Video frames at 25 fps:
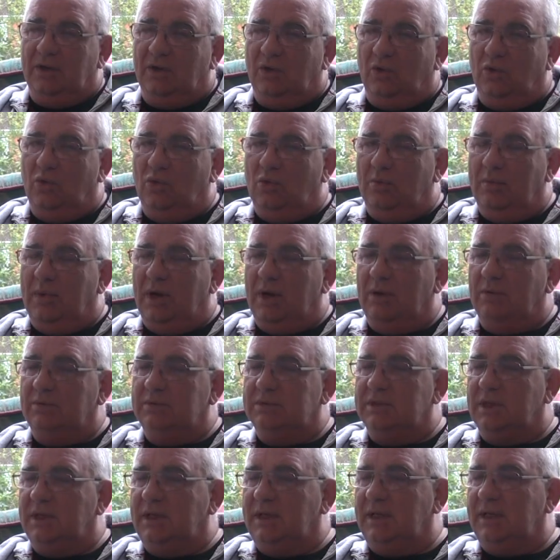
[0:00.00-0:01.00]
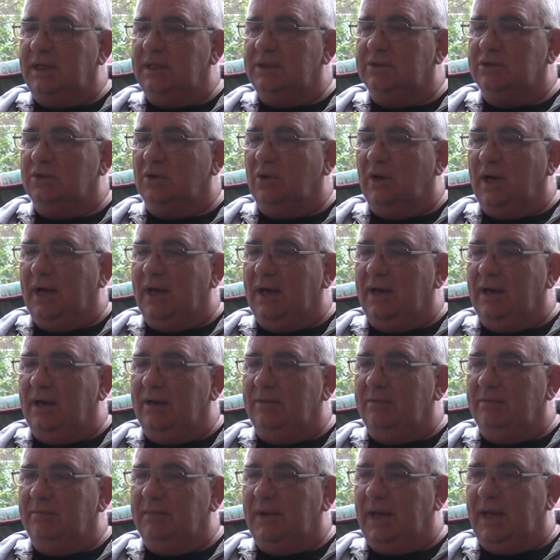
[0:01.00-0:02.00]
hormones in it, it's got
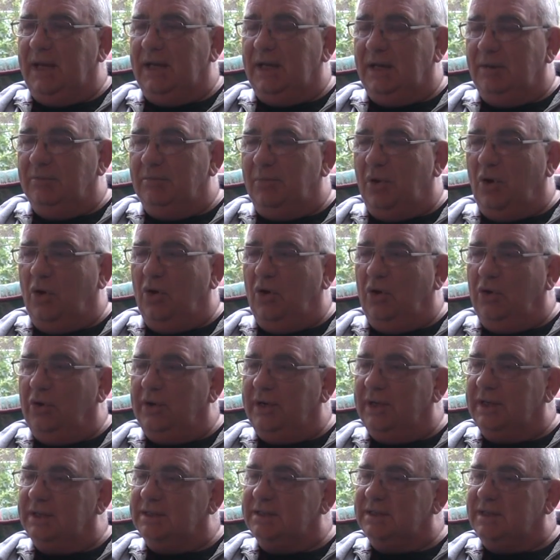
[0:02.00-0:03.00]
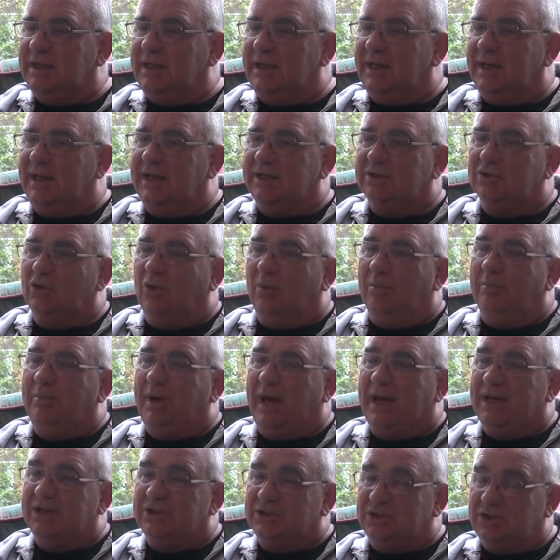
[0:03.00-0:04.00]
antibiotics in it, it's got
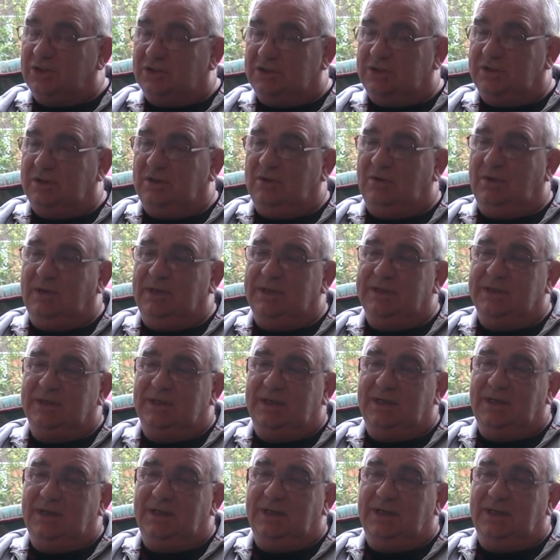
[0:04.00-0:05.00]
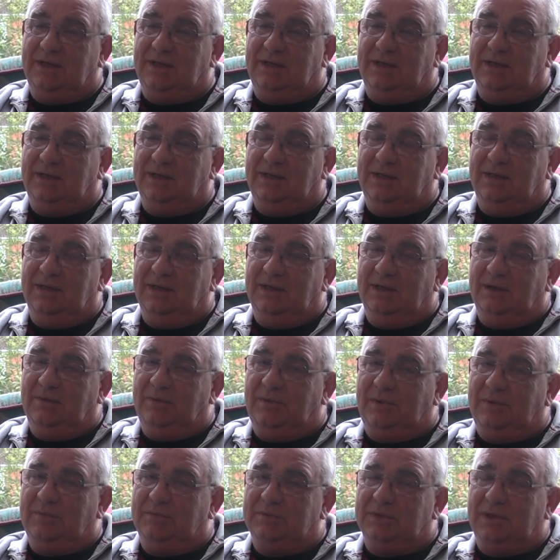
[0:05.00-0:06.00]
pesticides in it.
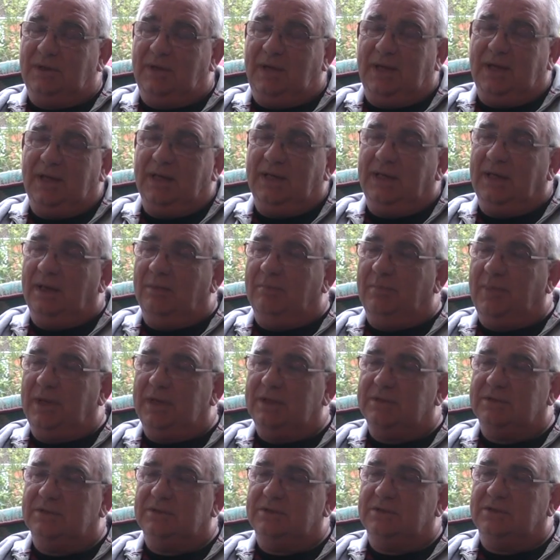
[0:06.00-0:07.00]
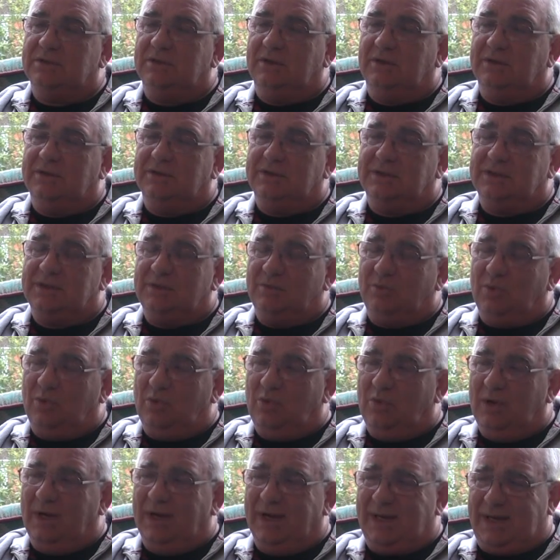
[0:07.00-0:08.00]
And people say, I can get pesticides. I say,
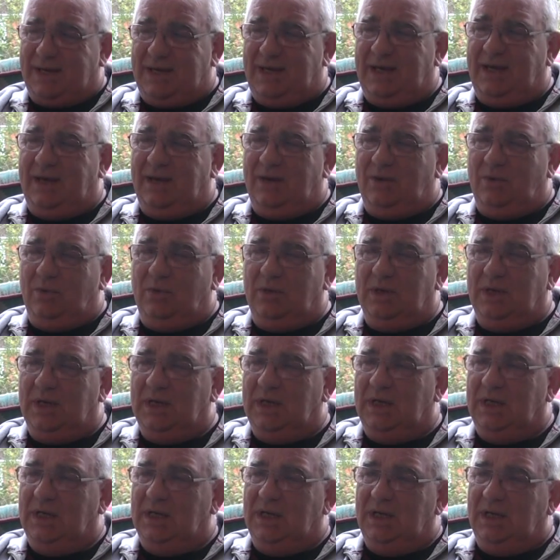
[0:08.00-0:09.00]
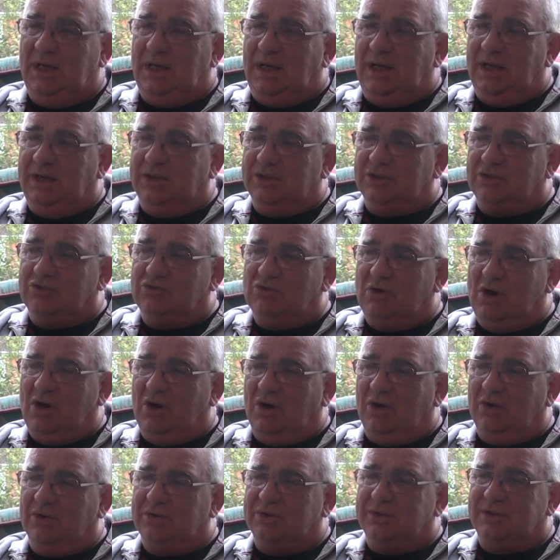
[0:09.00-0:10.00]
well, a cow eats
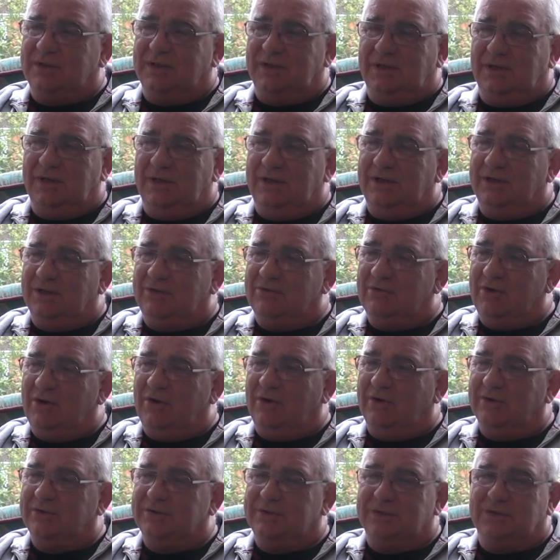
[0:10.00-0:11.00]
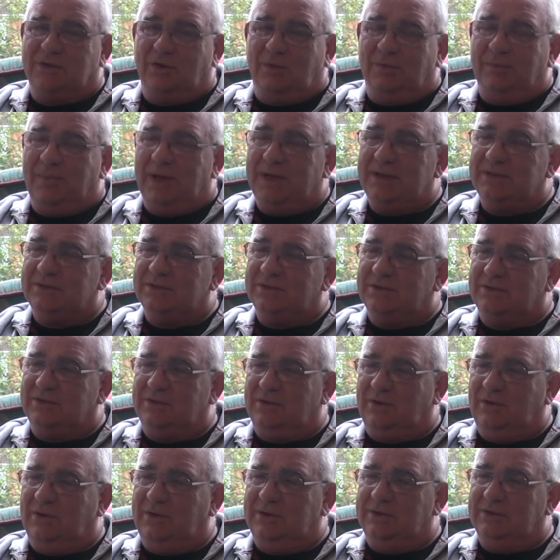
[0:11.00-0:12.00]
grass and the grass has got
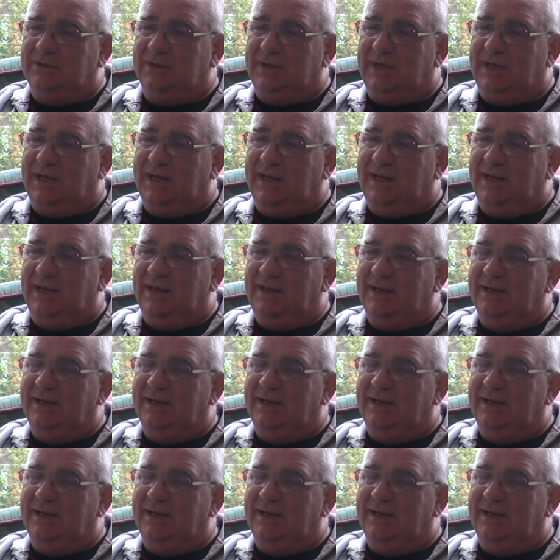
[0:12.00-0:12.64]
pesticides on it.